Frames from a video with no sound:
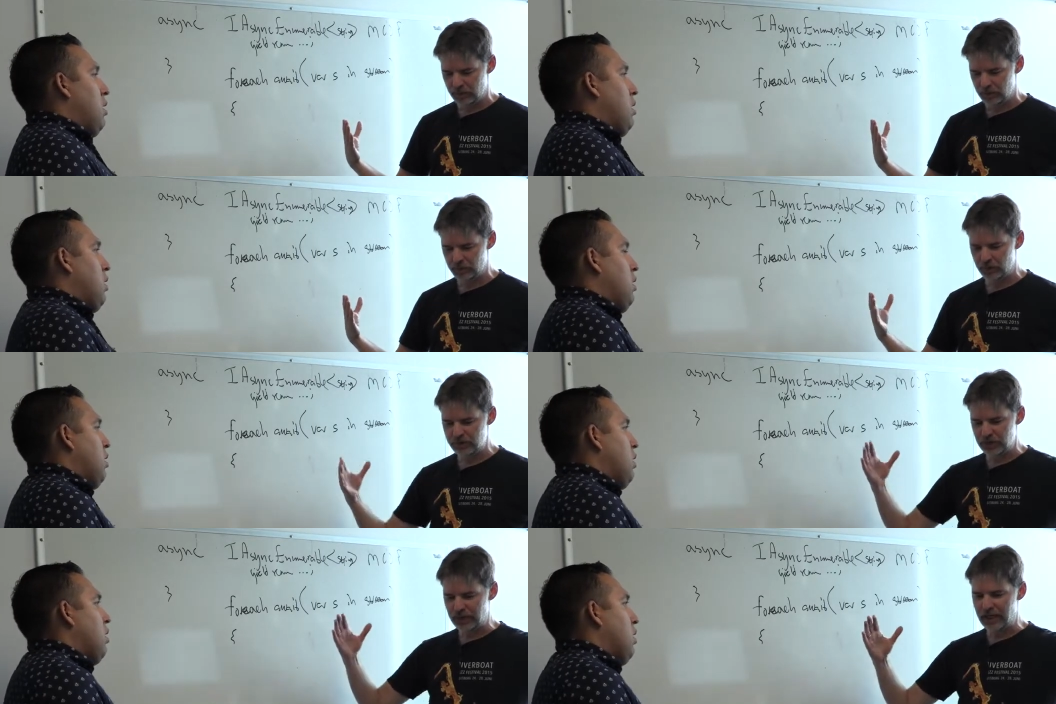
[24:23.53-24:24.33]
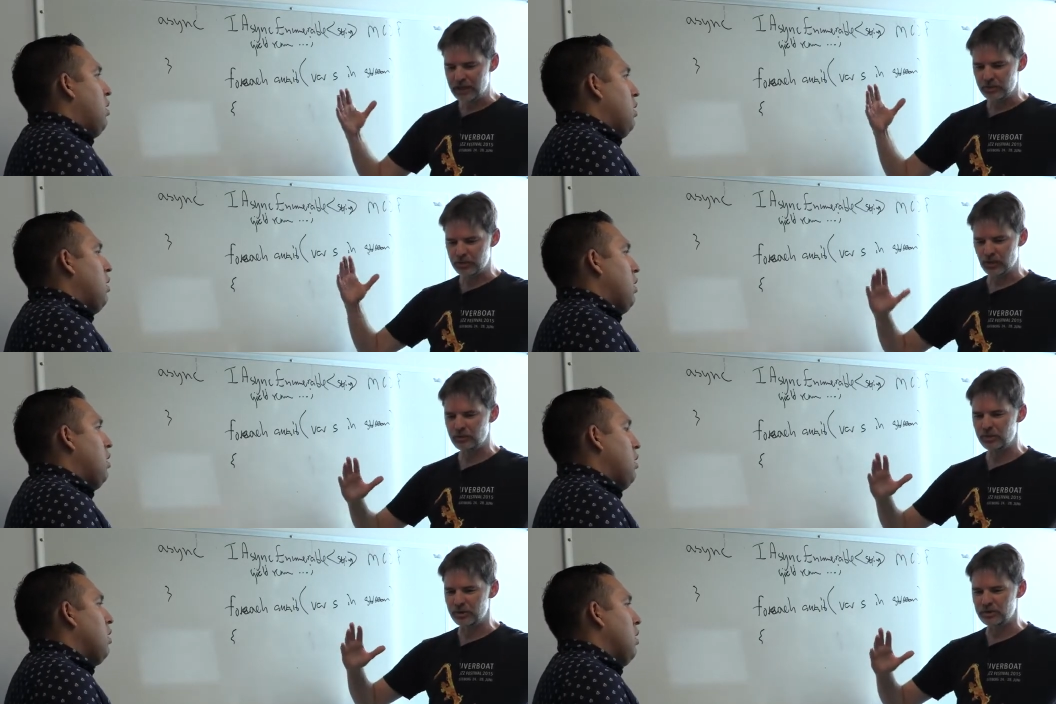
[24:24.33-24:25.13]
Speaker 1: bridging an
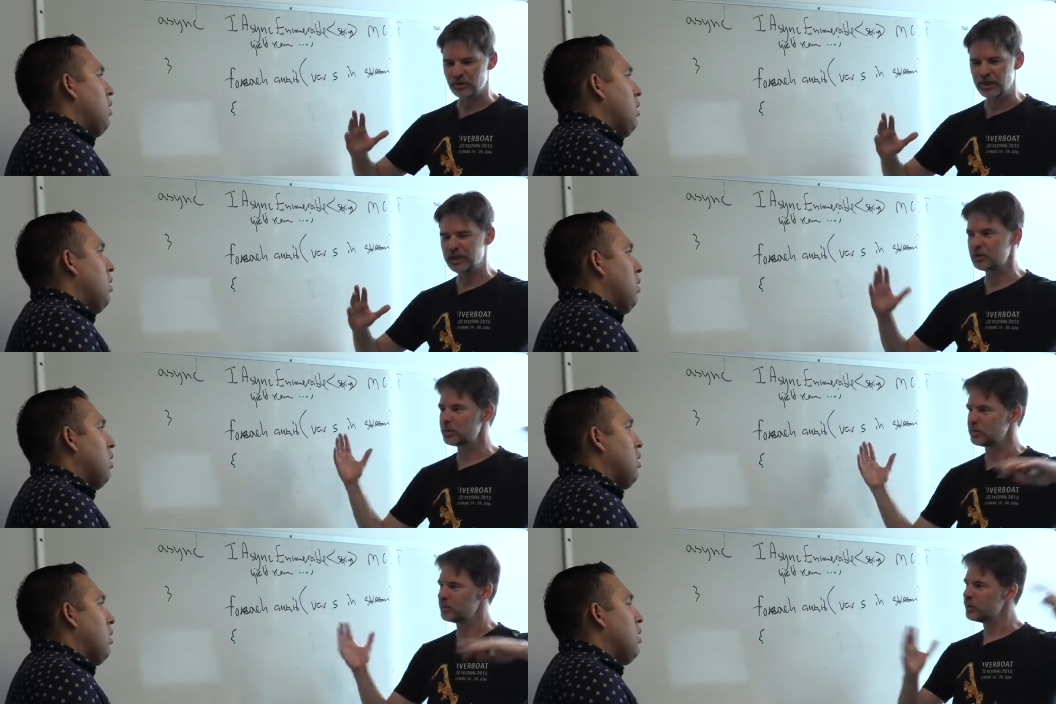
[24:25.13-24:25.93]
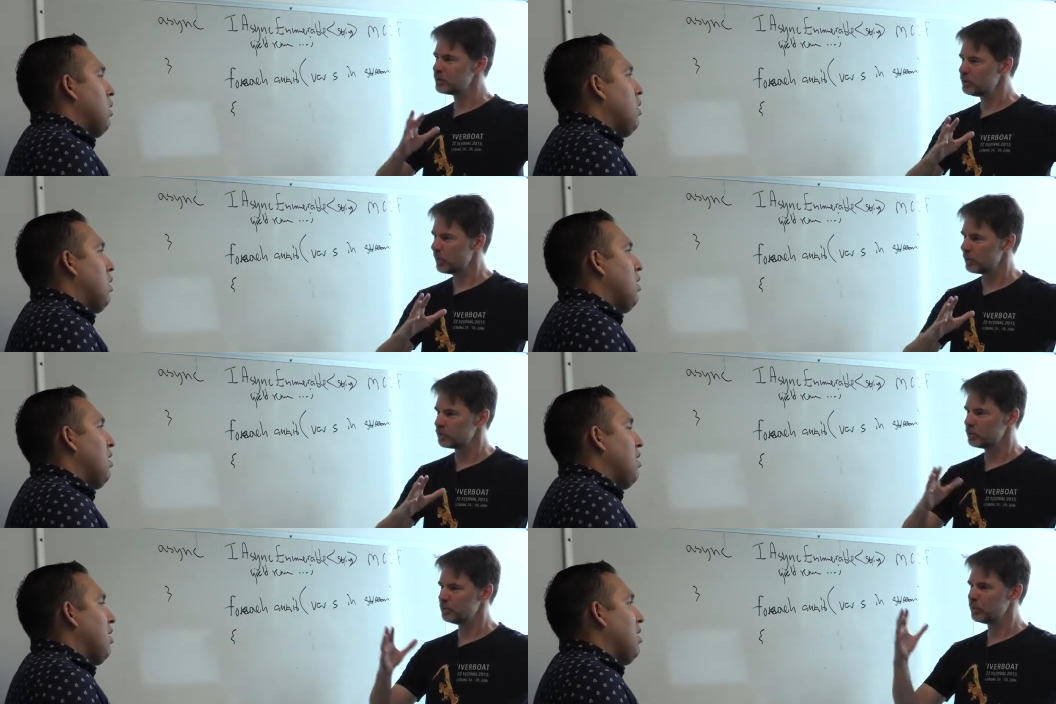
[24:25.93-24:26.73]
iObservable to an IEnumerable, a push model
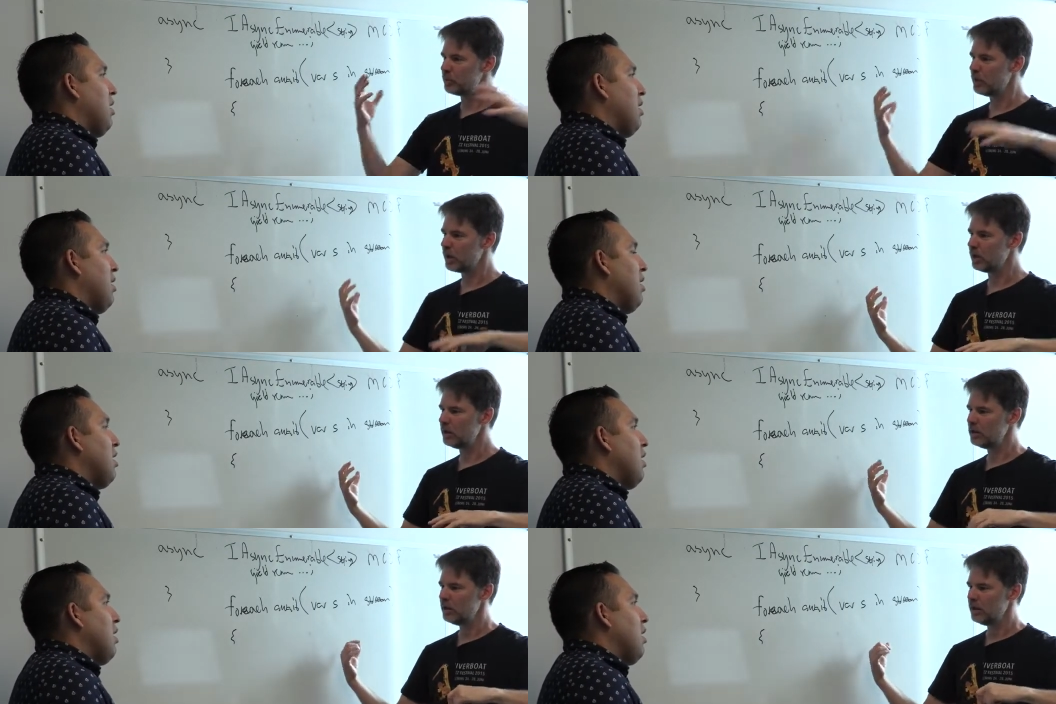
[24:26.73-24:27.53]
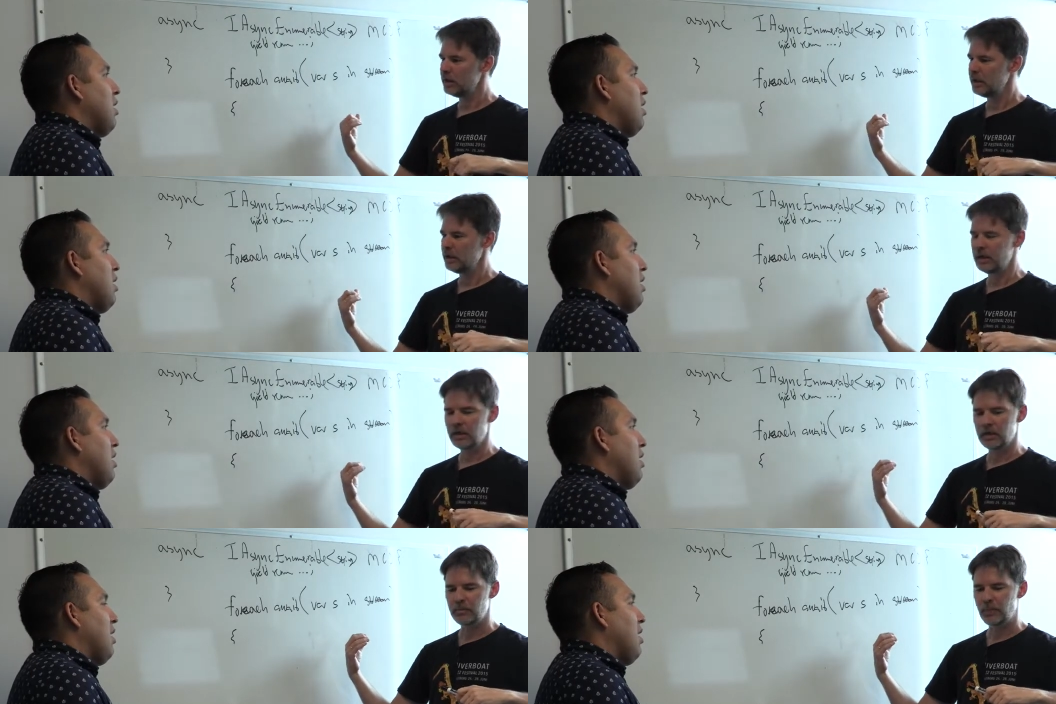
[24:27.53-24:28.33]
to a pull model.
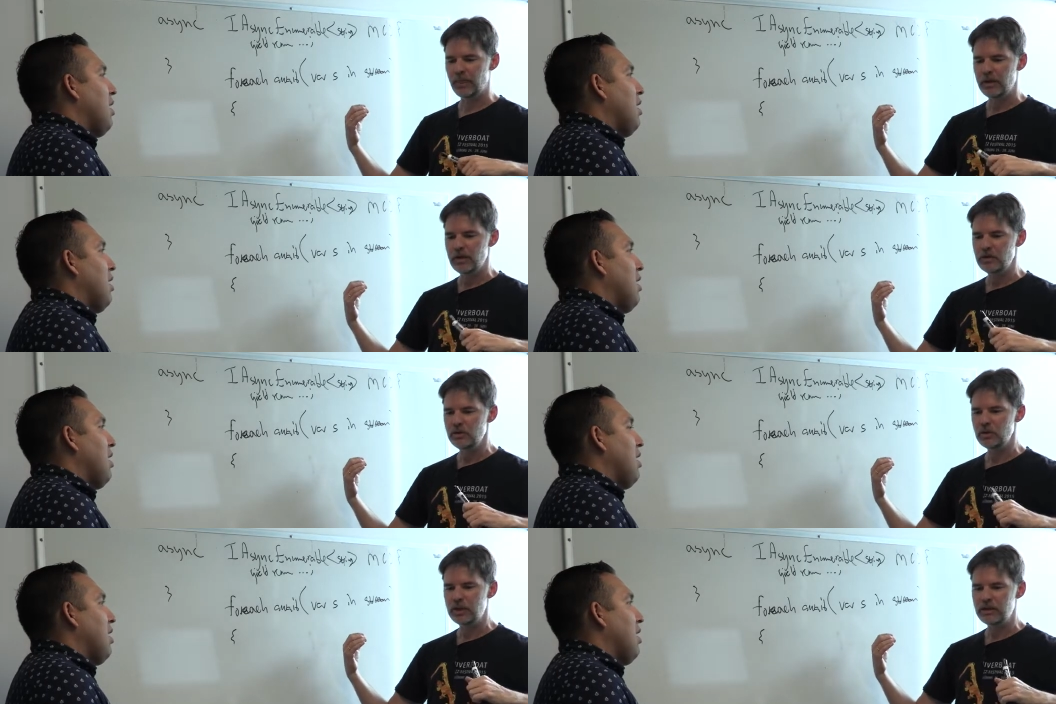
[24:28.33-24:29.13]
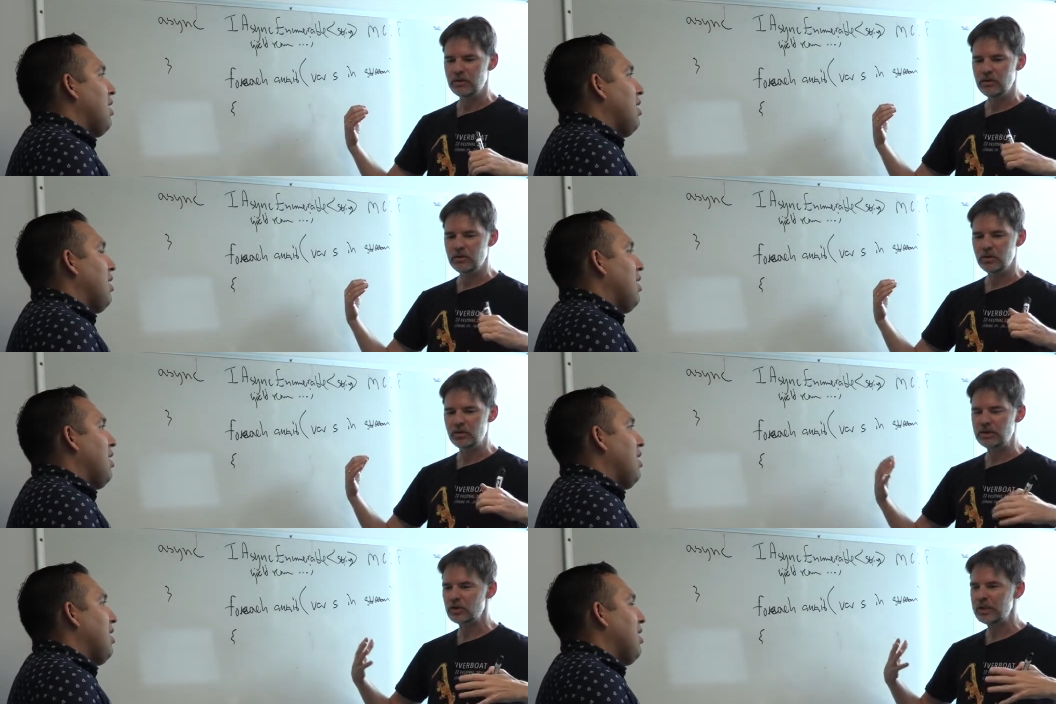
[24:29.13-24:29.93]
Um, you can you
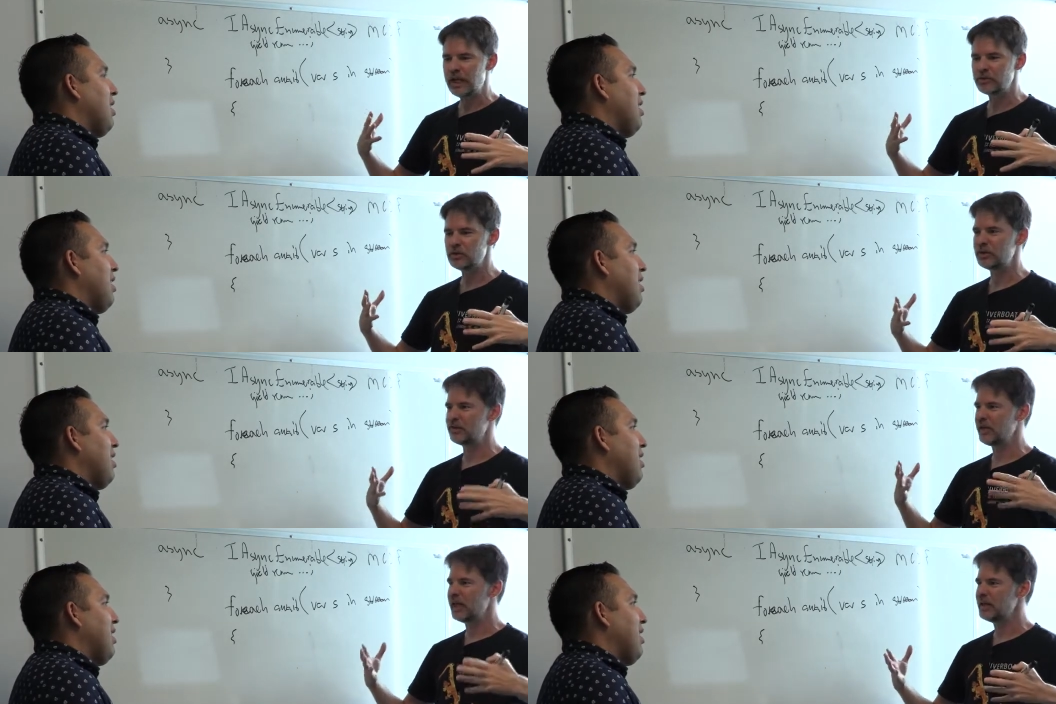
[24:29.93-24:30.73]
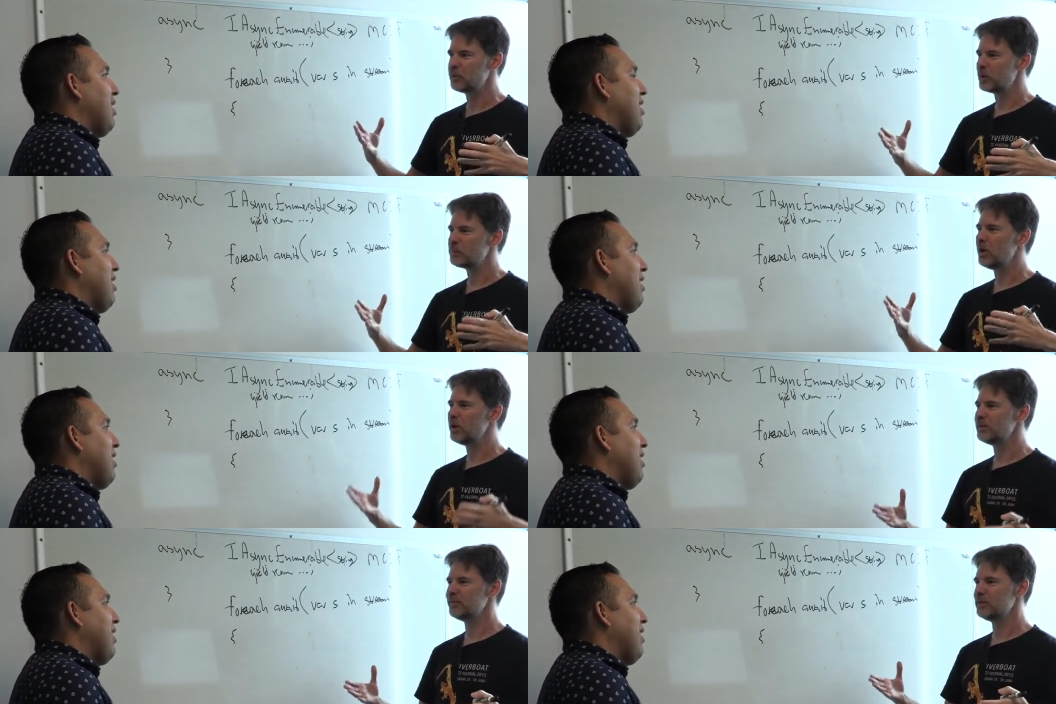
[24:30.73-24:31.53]
essentially have to decide what
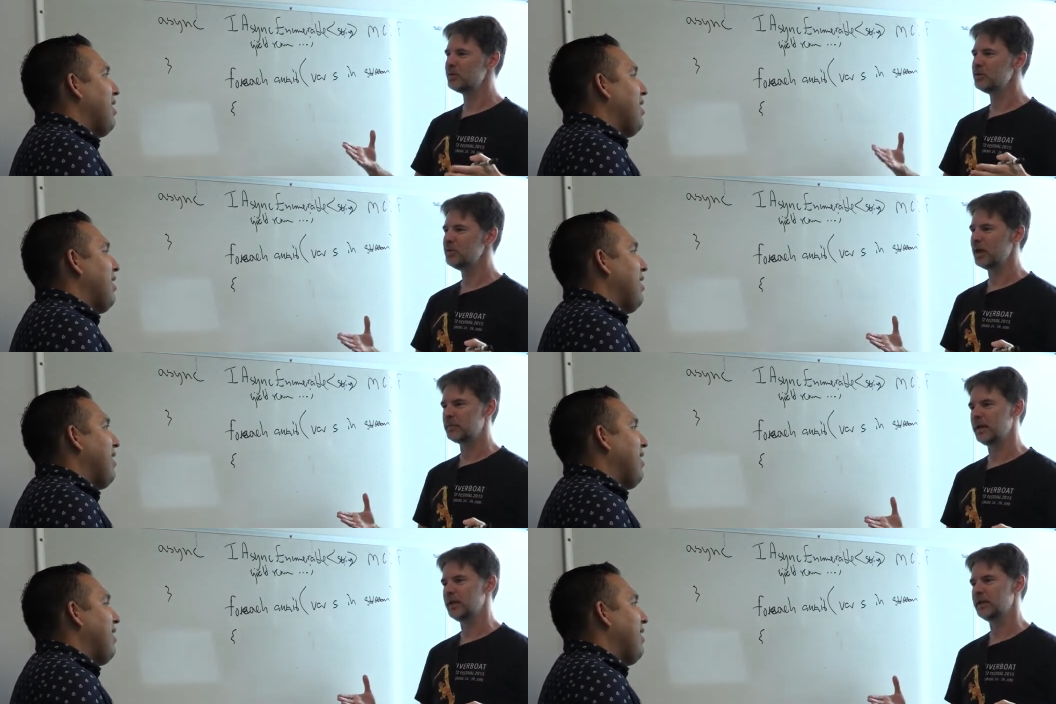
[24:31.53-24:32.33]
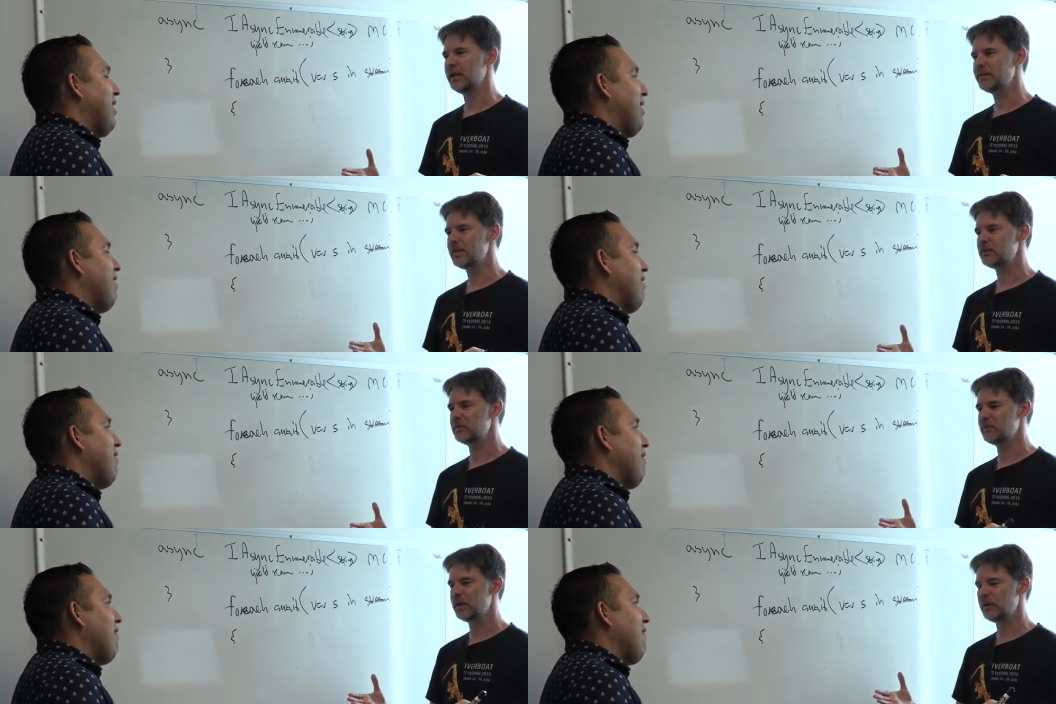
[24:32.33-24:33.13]
policy to do that by, and that's
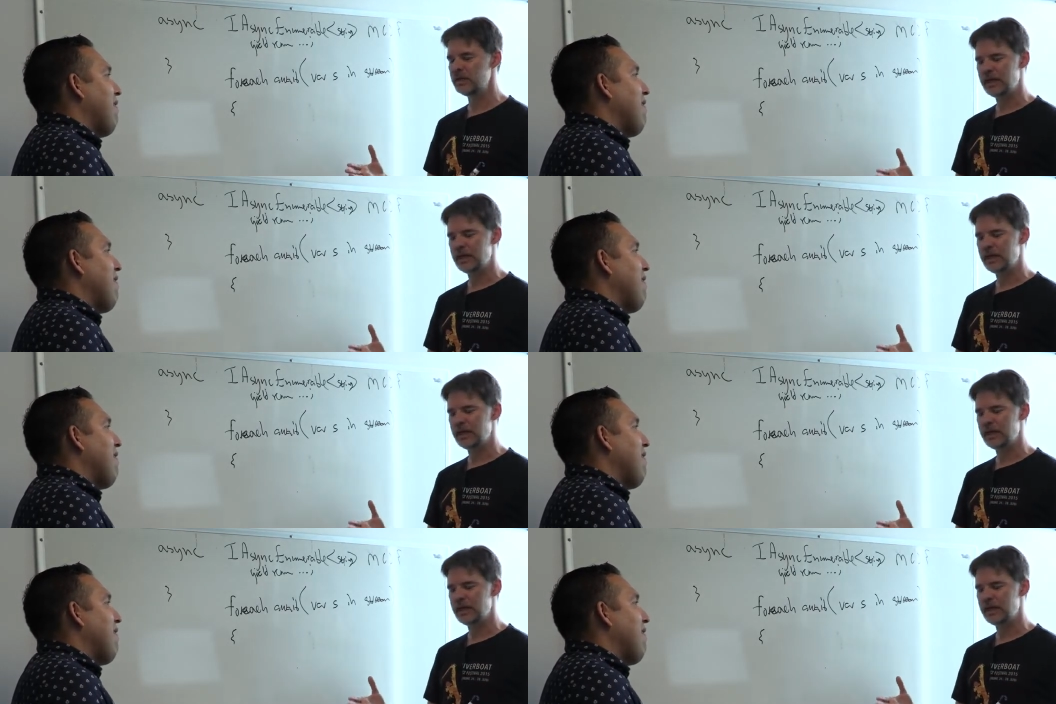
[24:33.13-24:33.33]
actually very